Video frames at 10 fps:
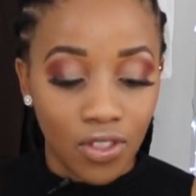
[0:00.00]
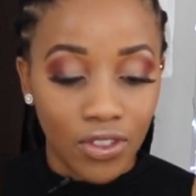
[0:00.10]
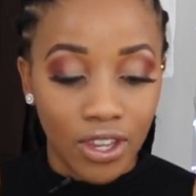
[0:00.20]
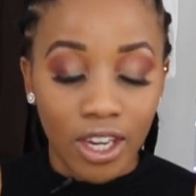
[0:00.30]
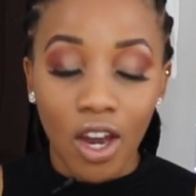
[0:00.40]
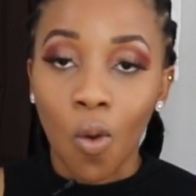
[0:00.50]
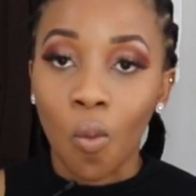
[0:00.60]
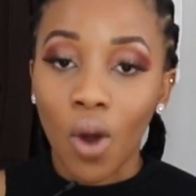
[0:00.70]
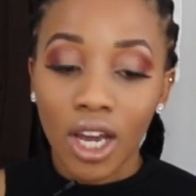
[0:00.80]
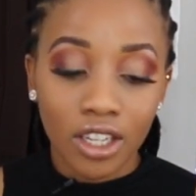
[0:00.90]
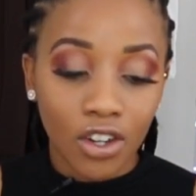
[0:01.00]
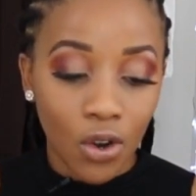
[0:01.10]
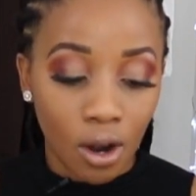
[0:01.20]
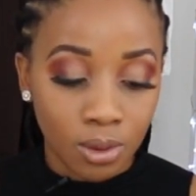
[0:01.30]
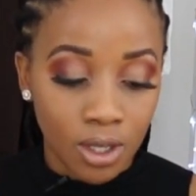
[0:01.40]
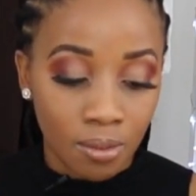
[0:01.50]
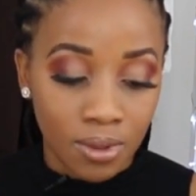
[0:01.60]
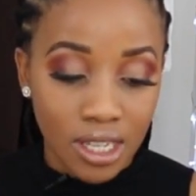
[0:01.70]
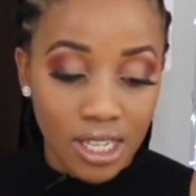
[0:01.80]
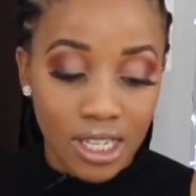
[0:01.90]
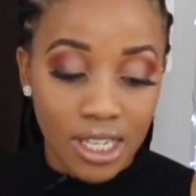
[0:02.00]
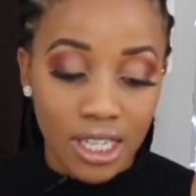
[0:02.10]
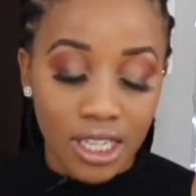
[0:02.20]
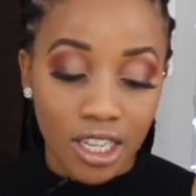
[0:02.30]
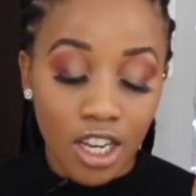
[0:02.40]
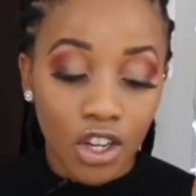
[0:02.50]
the white crop top. This is the